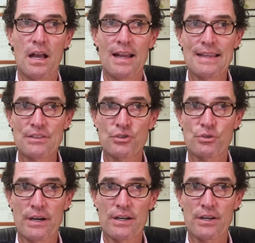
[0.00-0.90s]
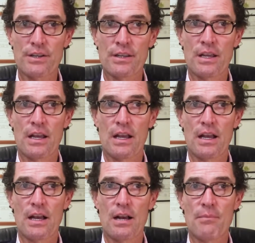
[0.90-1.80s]
is triggered.
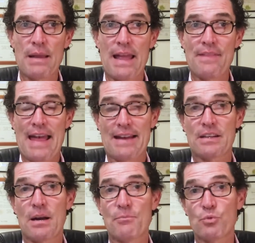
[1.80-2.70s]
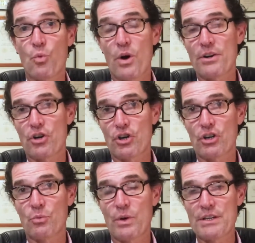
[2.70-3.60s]
And that comes
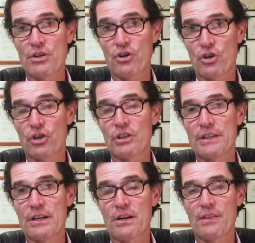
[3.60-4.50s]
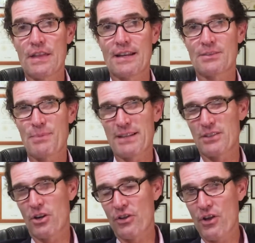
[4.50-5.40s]
one year earlier than
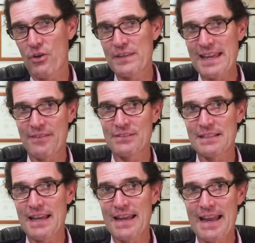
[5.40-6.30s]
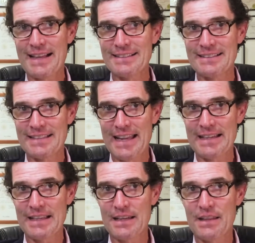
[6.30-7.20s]
expected. Although the FCA has
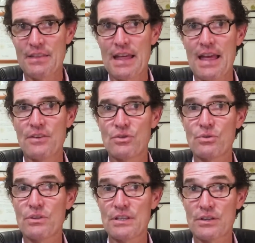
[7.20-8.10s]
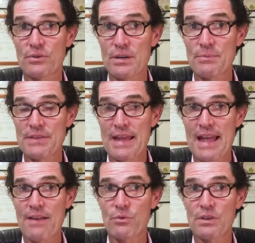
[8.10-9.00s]
stated that due to the agreement they
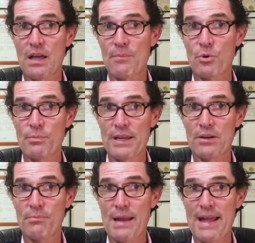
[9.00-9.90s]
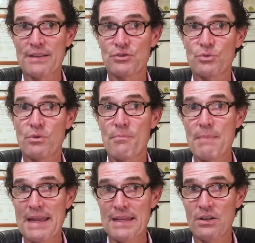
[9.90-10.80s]
have with LIBOR panel banks to
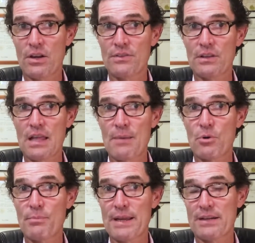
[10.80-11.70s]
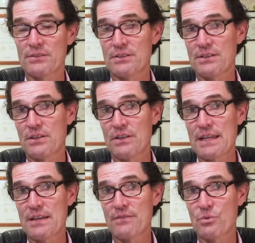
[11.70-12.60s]
remain on the LIBOR panels until the
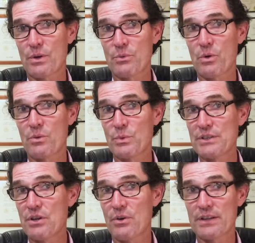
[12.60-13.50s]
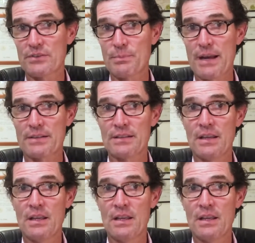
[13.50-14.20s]
end of 21, we don't expect